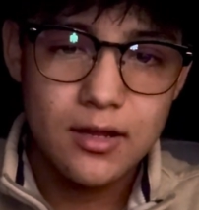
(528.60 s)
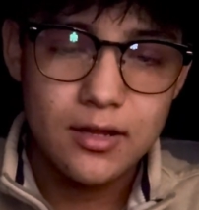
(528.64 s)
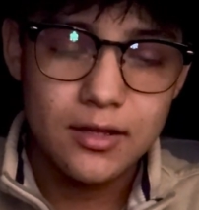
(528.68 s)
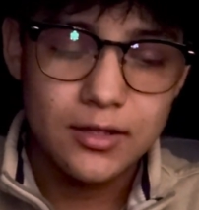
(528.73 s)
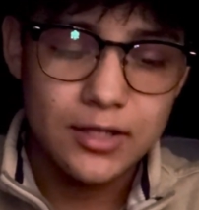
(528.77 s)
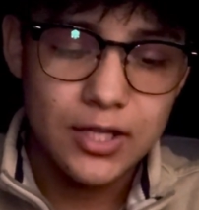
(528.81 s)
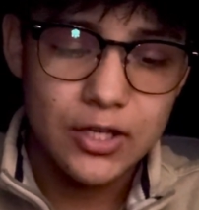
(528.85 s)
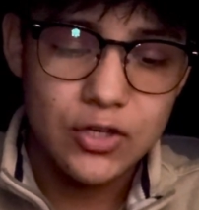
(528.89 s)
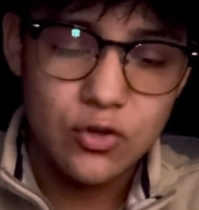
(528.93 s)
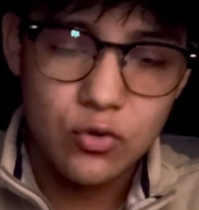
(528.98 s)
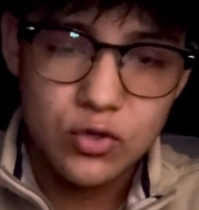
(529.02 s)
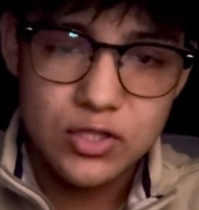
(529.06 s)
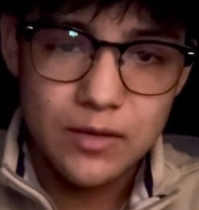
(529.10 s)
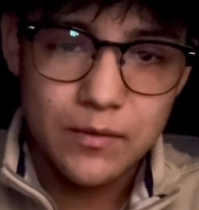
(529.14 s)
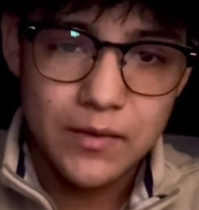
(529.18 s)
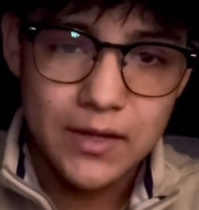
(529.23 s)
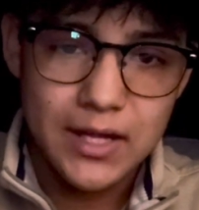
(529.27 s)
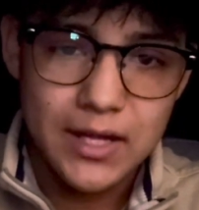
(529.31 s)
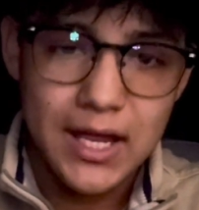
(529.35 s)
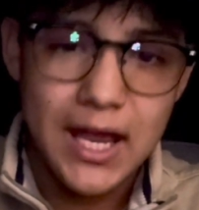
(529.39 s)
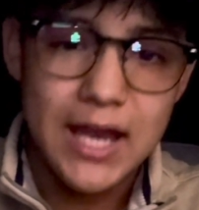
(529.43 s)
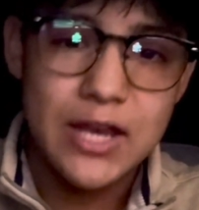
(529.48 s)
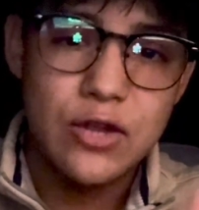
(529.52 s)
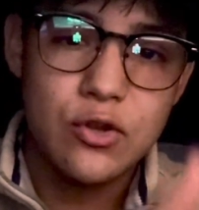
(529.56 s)
to do
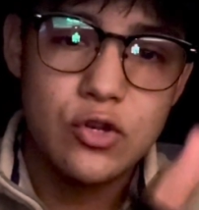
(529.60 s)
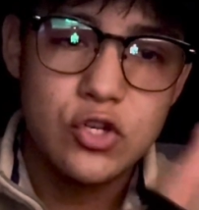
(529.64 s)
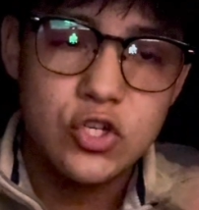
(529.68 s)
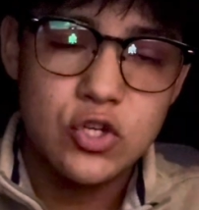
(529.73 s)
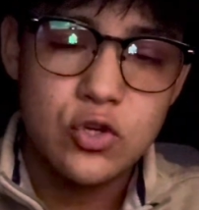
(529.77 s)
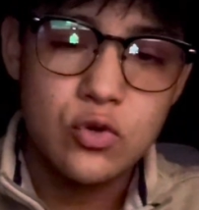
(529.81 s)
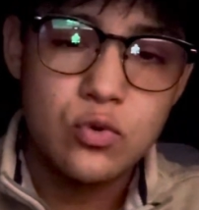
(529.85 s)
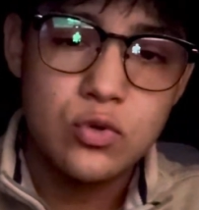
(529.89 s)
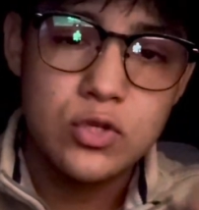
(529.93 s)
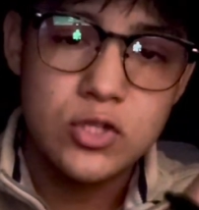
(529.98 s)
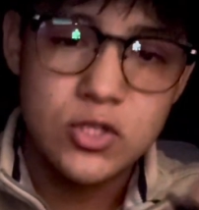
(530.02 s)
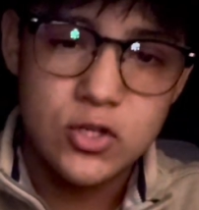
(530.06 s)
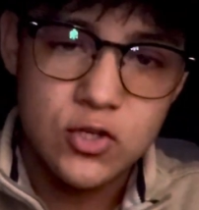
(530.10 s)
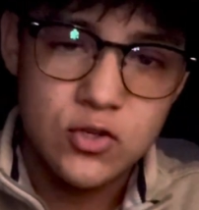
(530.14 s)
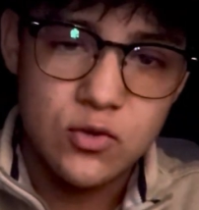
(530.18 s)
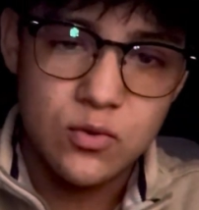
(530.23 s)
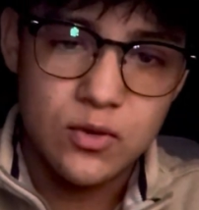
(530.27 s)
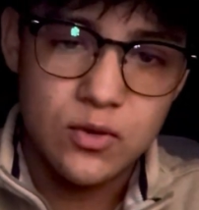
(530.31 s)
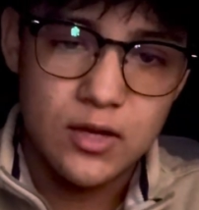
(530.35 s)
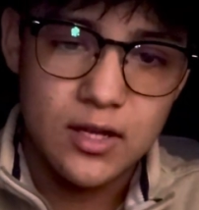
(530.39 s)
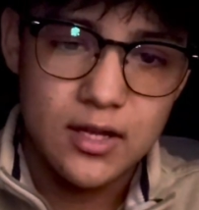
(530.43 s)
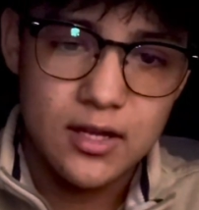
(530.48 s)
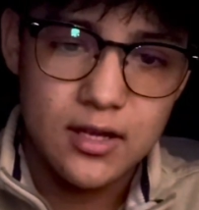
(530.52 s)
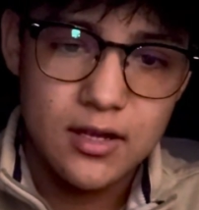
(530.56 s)
something, and you choose to do
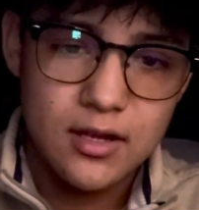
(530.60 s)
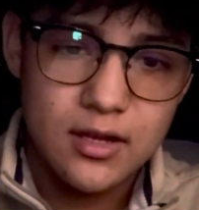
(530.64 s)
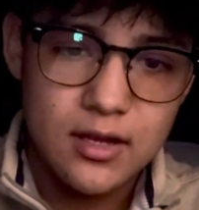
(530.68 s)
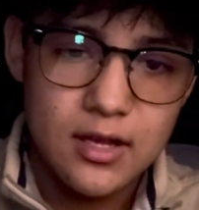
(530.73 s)
it.